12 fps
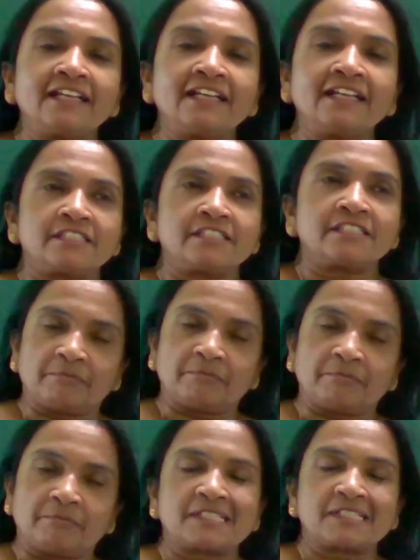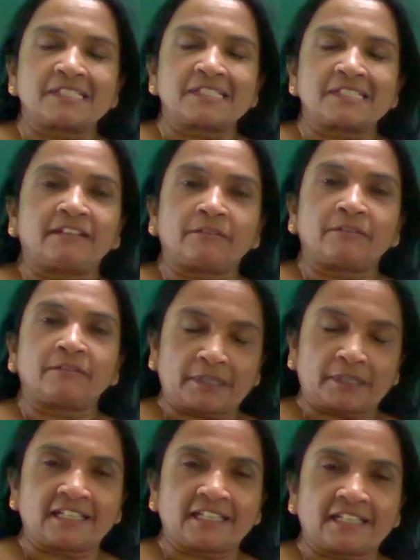simple present tense,
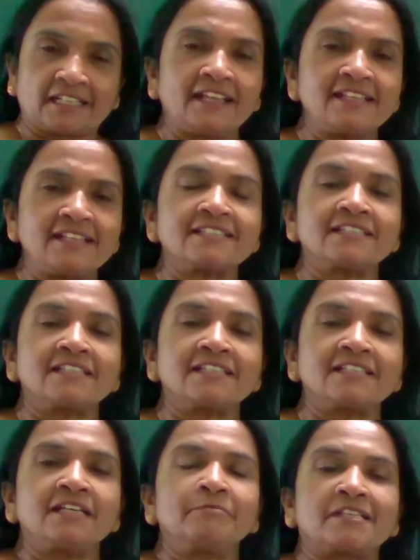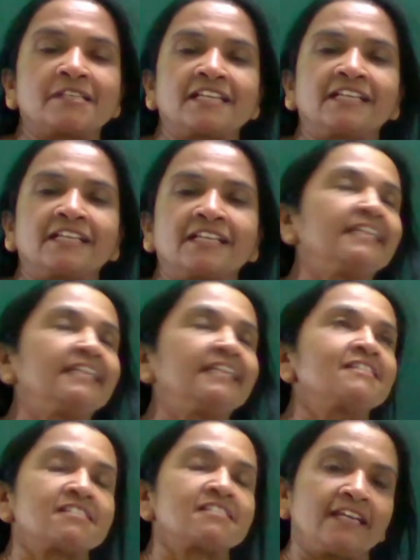present
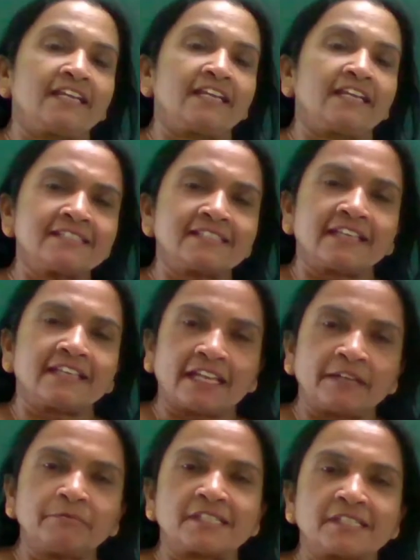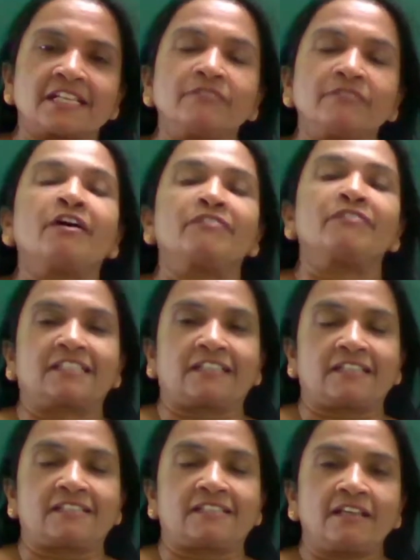continuous tense, and present perfect
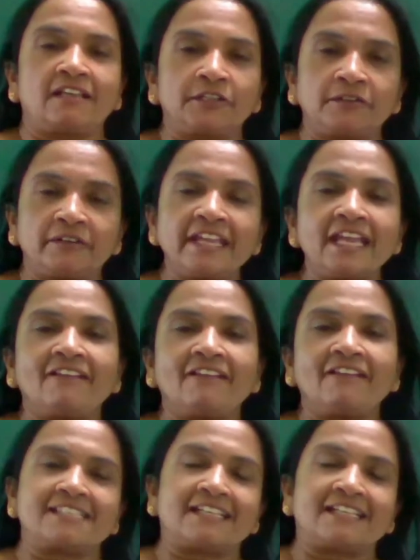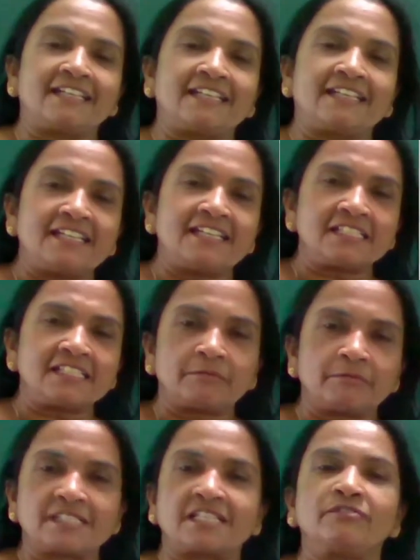tense. Today our lesson is
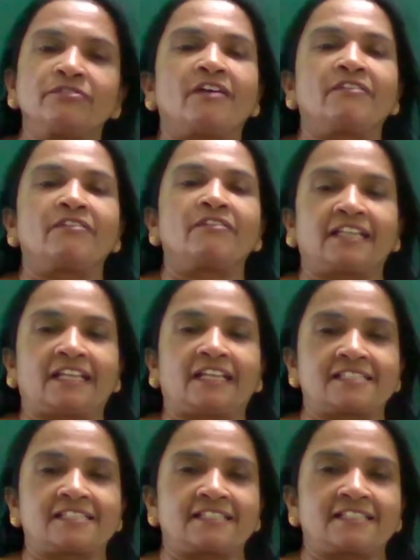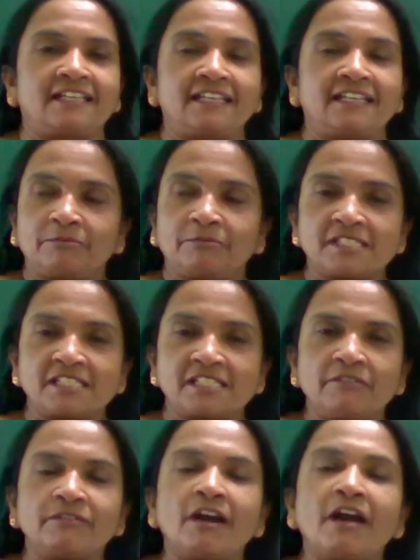present perfect tense.
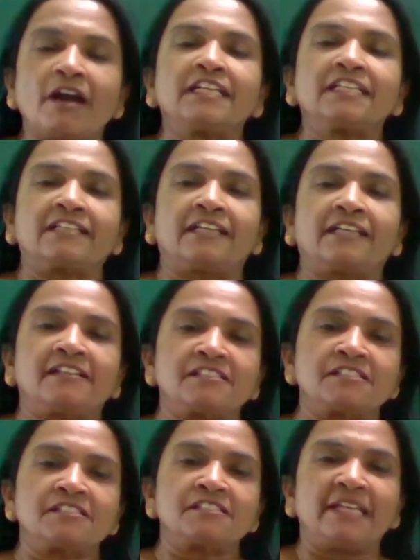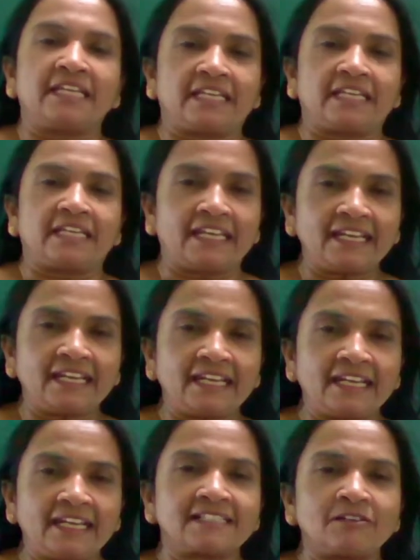Present perfect tense
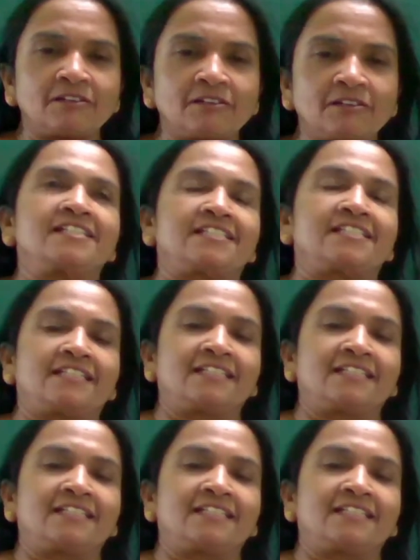means what?